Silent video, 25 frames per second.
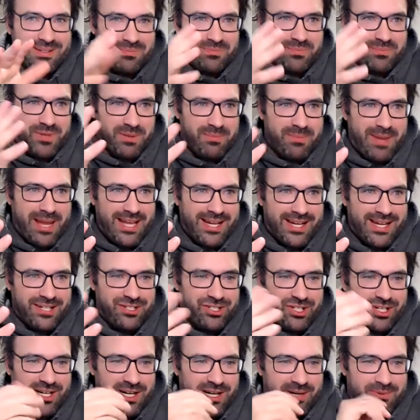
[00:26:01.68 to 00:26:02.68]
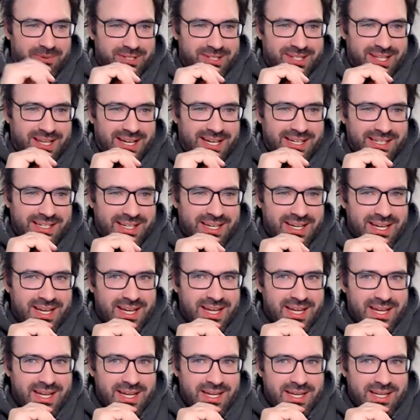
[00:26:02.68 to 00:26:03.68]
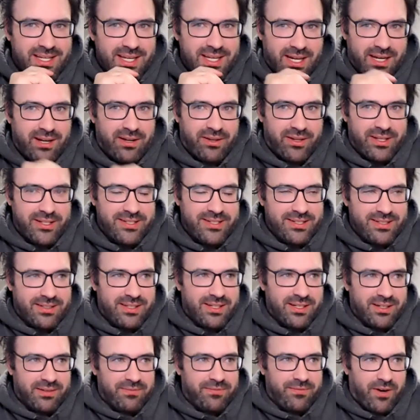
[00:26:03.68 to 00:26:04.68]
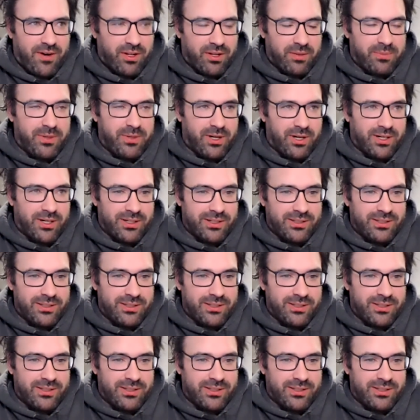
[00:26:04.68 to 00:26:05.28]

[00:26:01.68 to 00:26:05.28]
the main engineer was like, yeah, no, this is gonna fall apart.